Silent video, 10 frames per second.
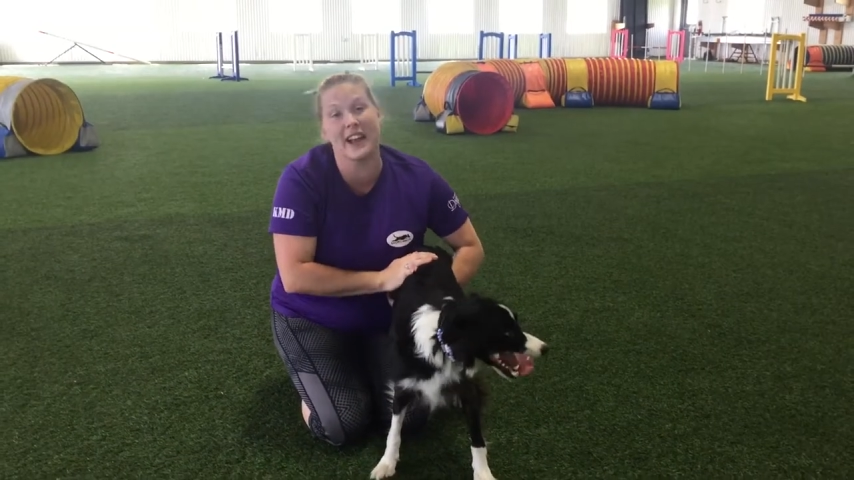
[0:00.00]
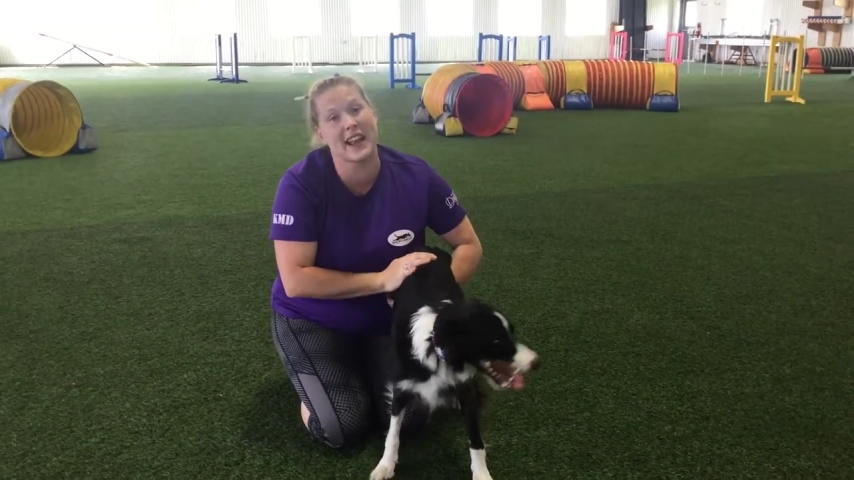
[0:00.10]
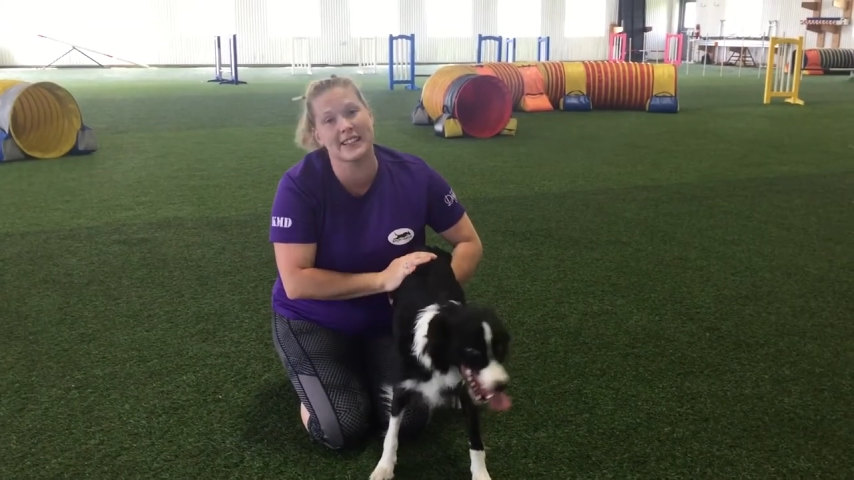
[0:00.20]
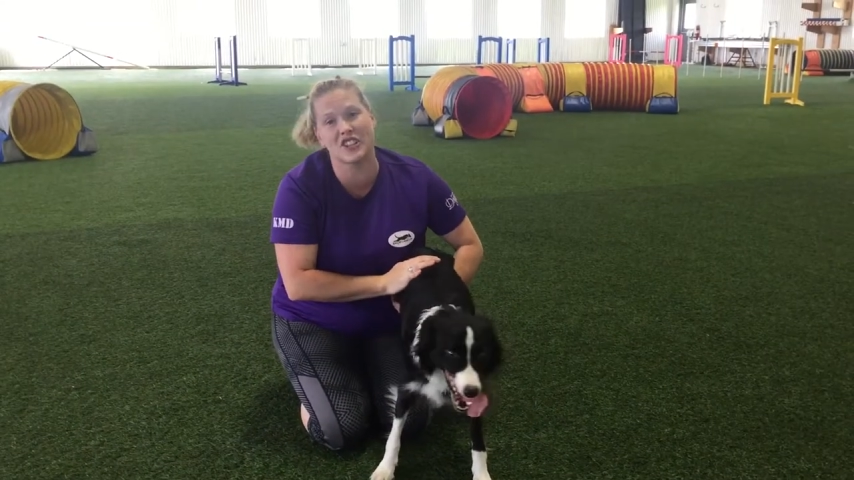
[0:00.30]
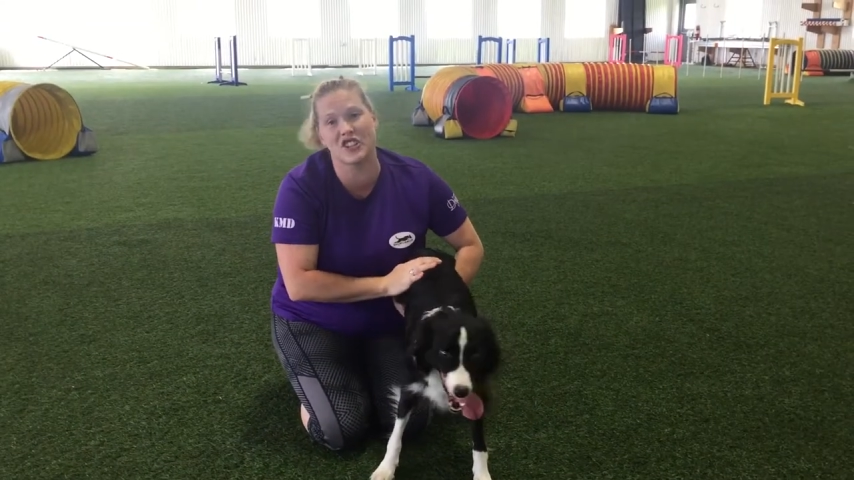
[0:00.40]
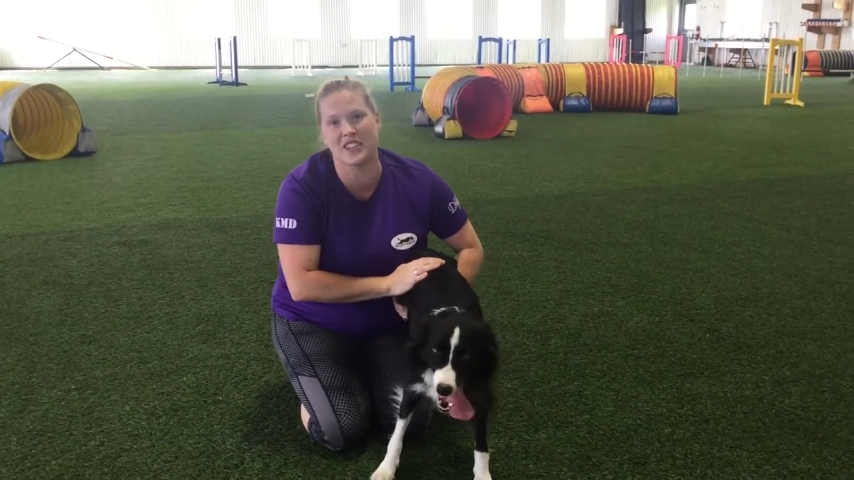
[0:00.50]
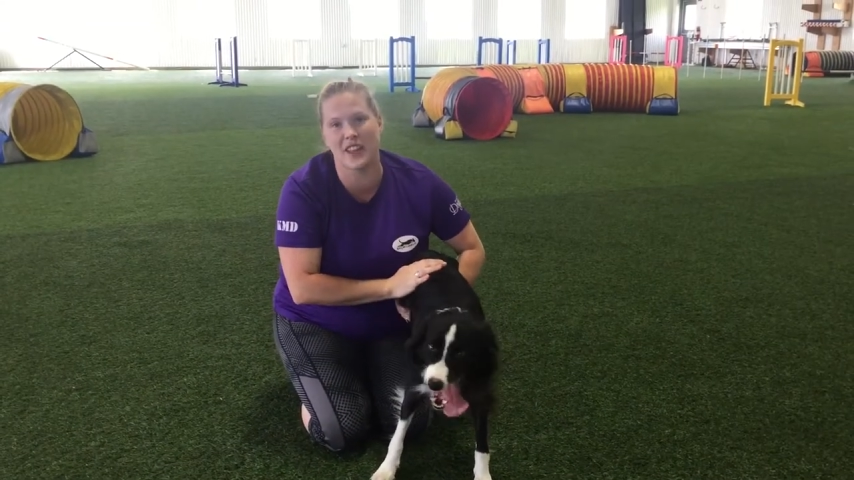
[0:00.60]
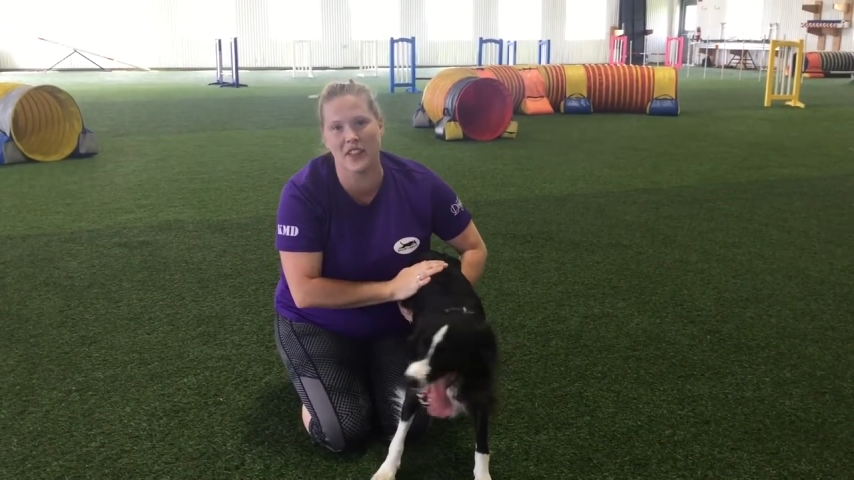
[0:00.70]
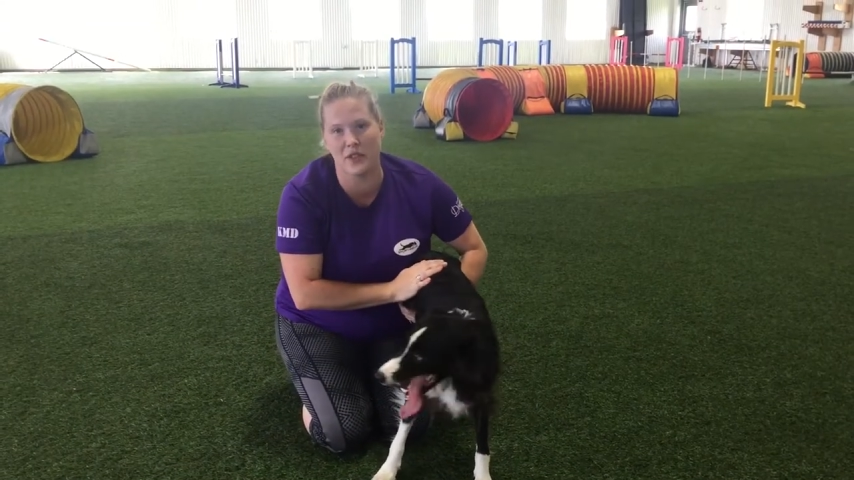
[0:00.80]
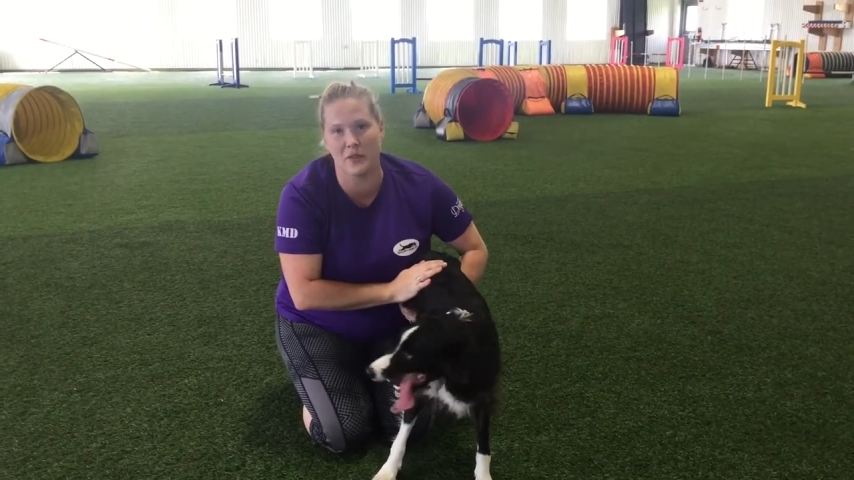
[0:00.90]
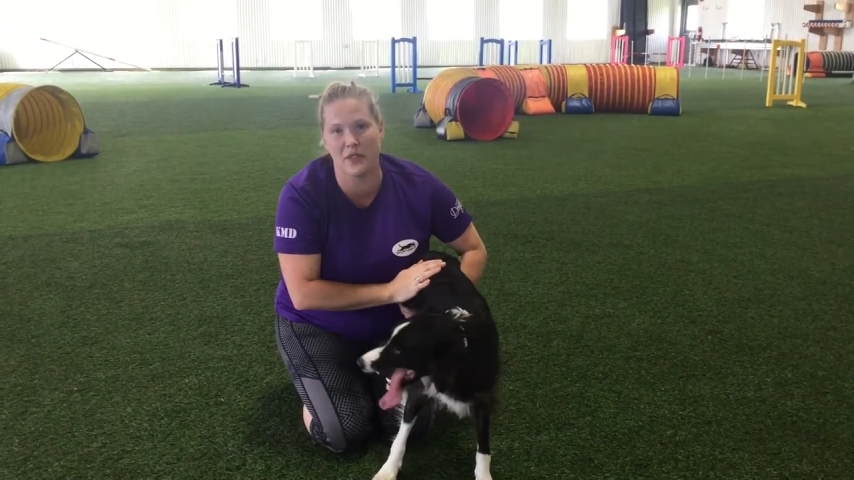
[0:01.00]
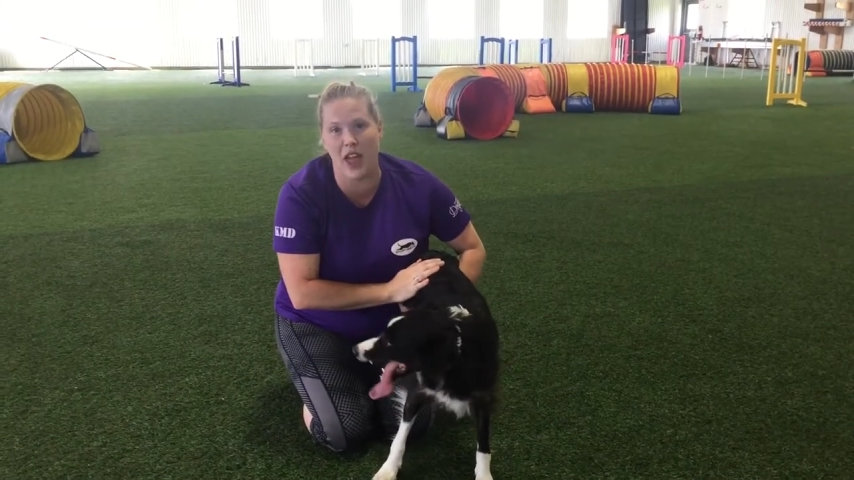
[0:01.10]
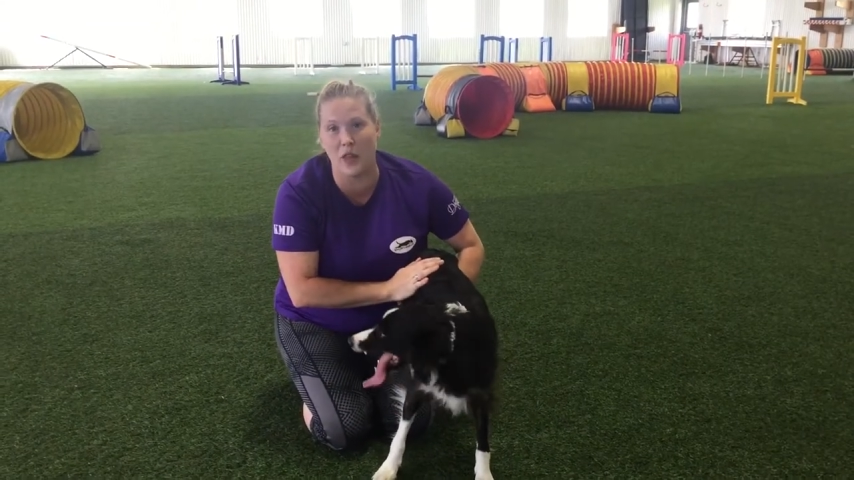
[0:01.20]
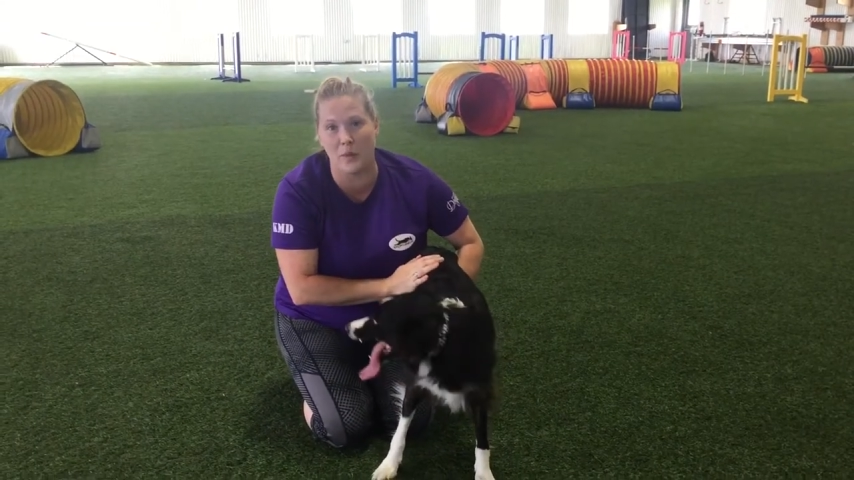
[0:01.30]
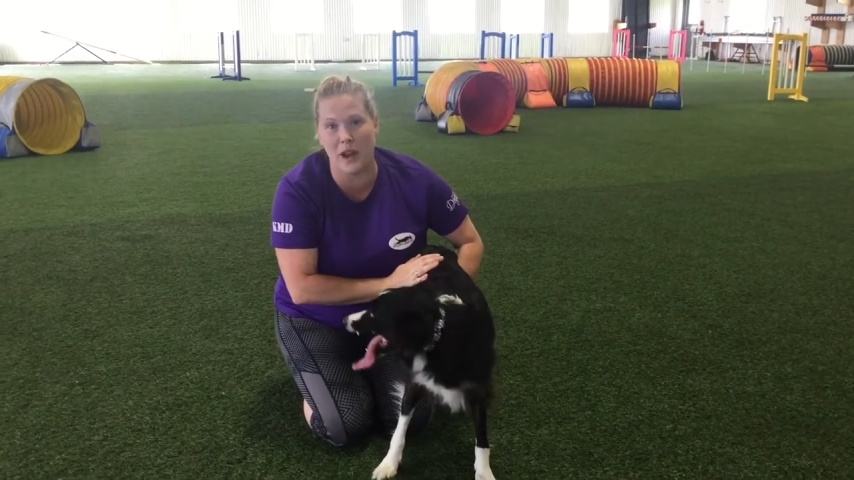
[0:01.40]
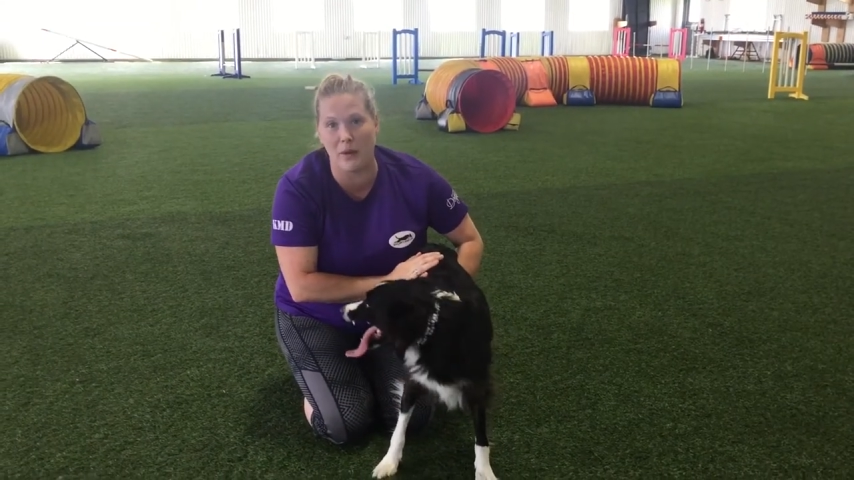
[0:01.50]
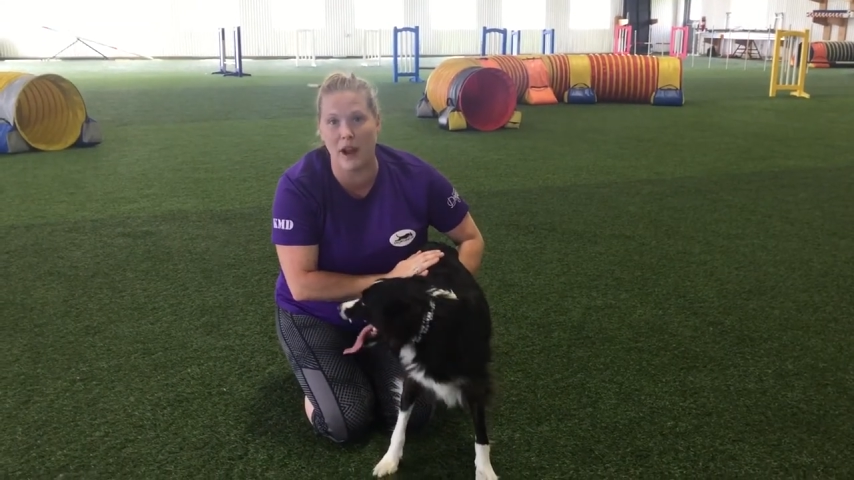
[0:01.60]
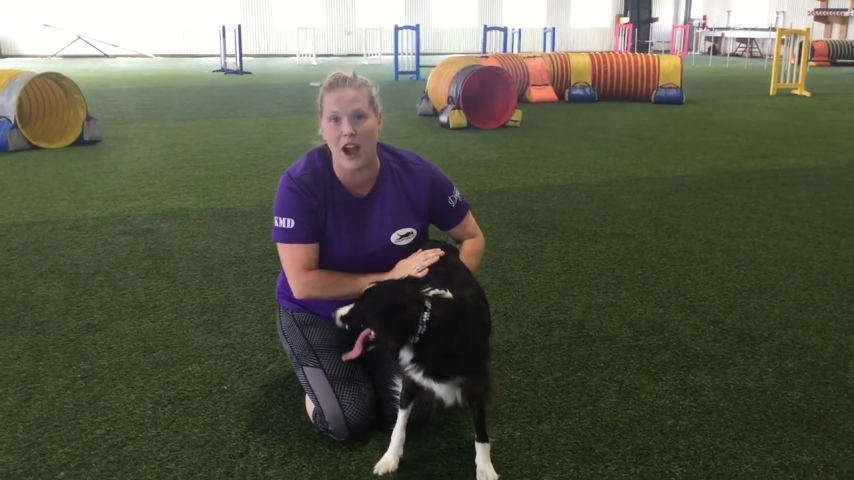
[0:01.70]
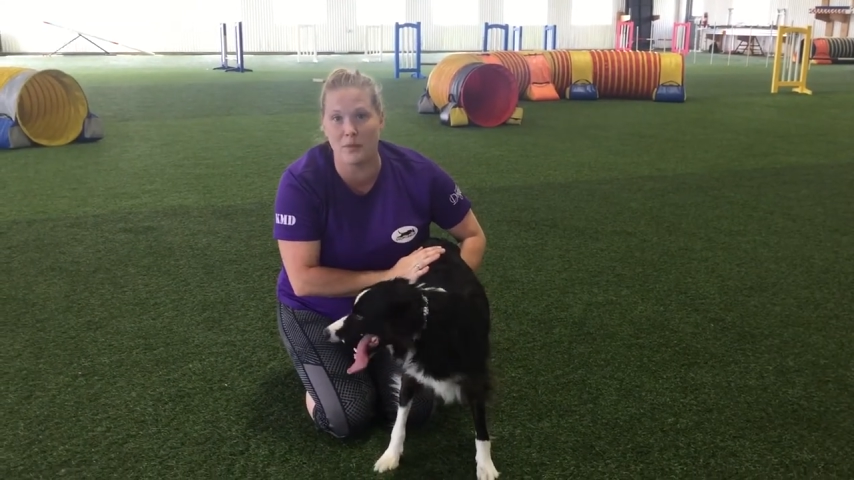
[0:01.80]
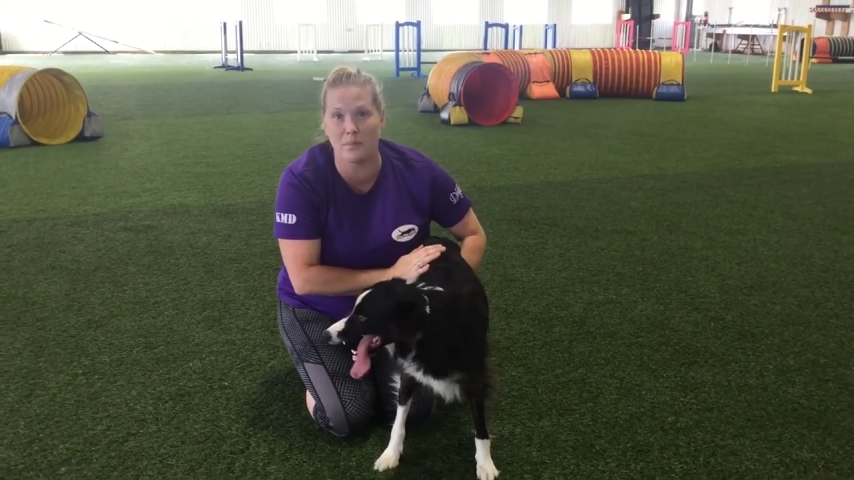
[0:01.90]
I guess I should say the other way
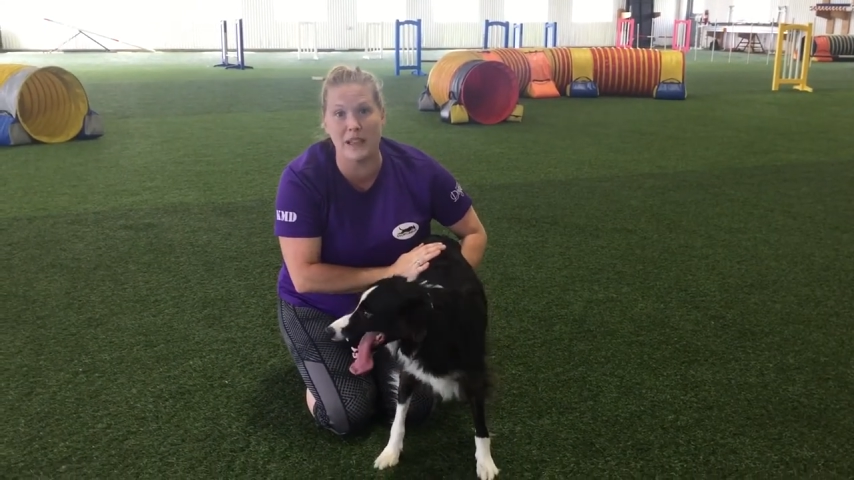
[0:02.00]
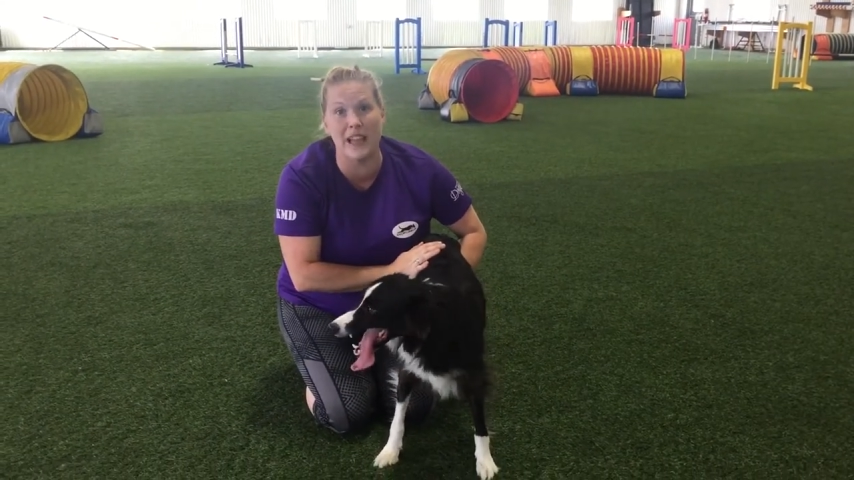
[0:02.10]
around.